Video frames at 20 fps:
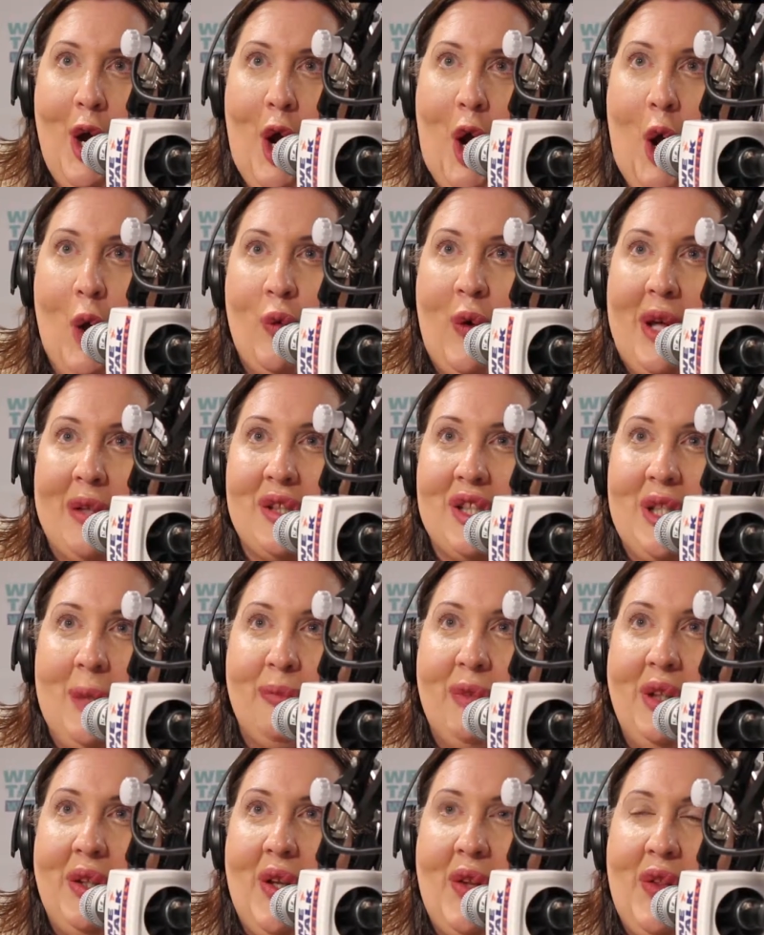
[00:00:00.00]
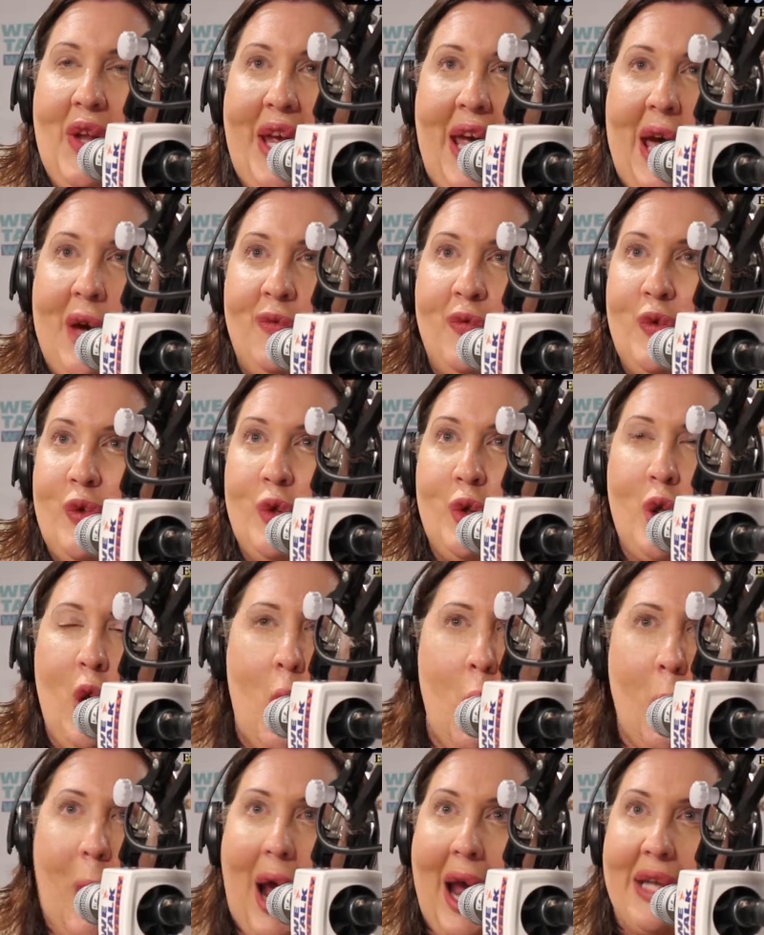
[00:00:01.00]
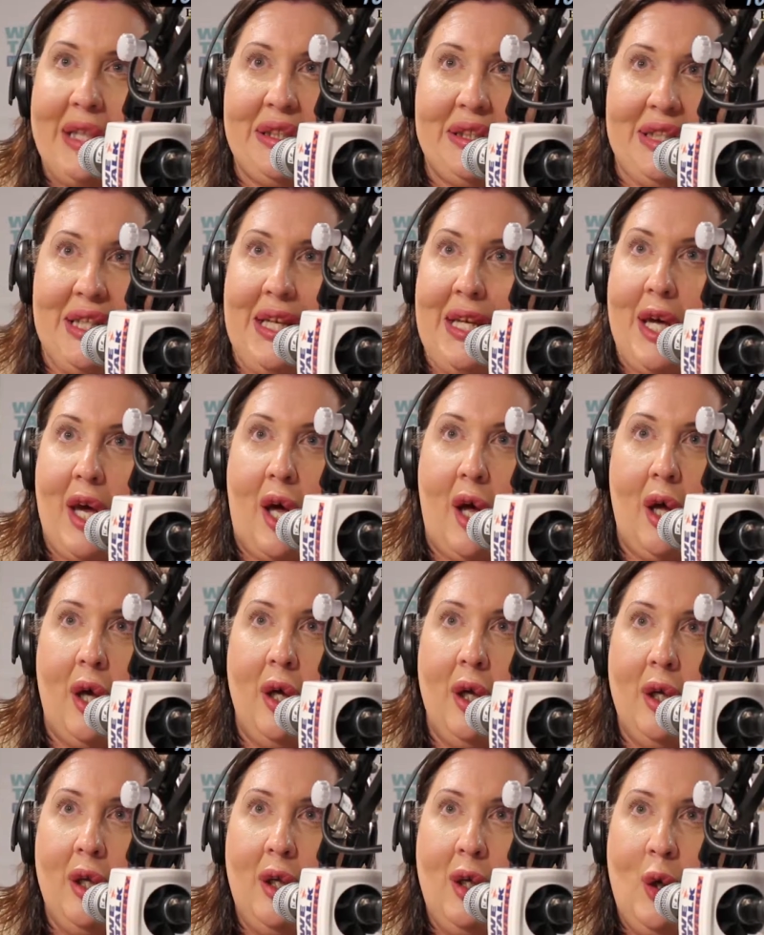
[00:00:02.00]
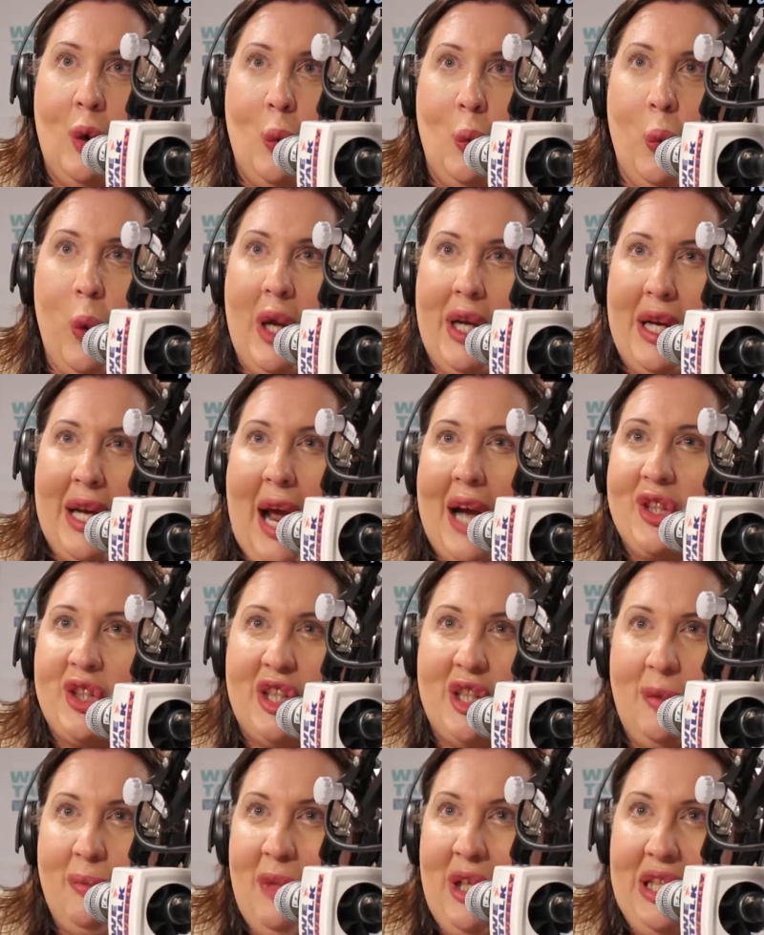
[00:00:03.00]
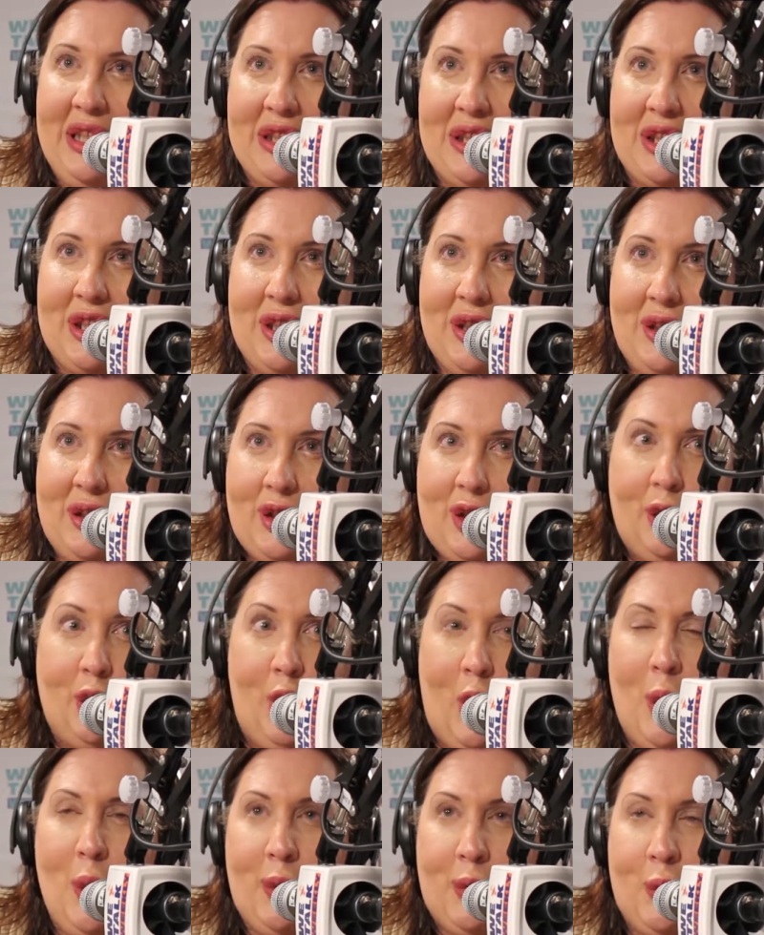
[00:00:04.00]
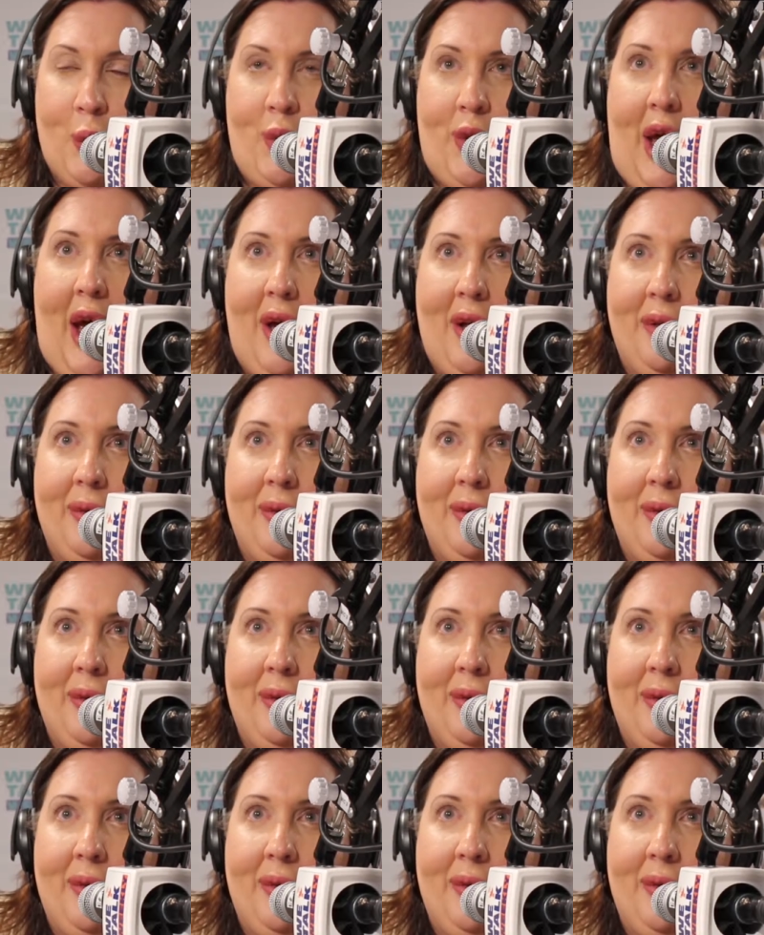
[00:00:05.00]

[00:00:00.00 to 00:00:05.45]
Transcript: around something that they have no idea what it actually means to go through that?